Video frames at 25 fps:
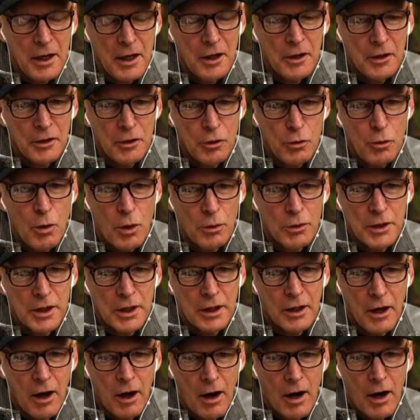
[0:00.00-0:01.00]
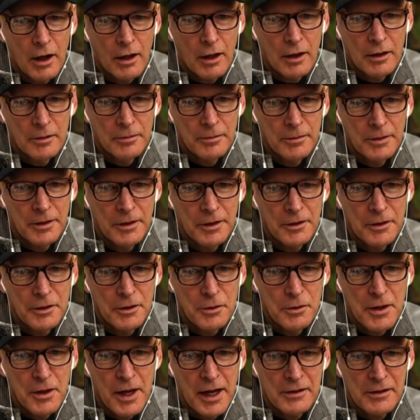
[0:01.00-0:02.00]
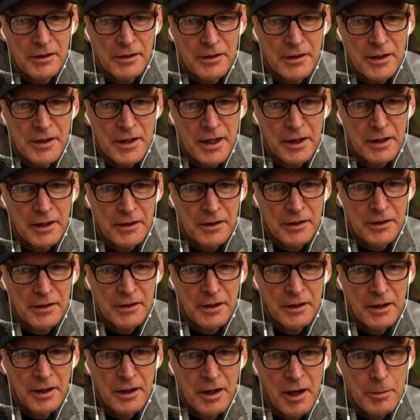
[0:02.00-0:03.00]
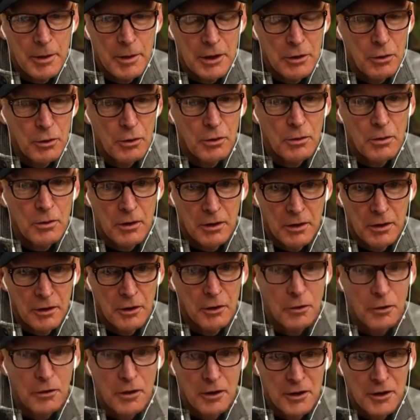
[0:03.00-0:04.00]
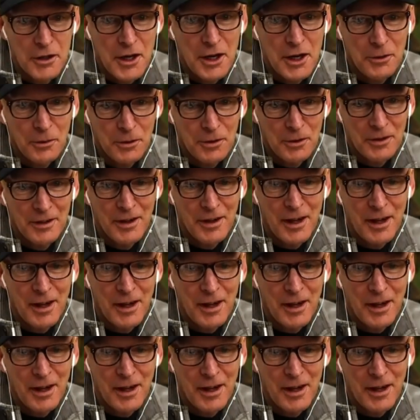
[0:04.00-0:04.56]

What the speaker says: You rode the car in 2006. I mean, you're the genuine.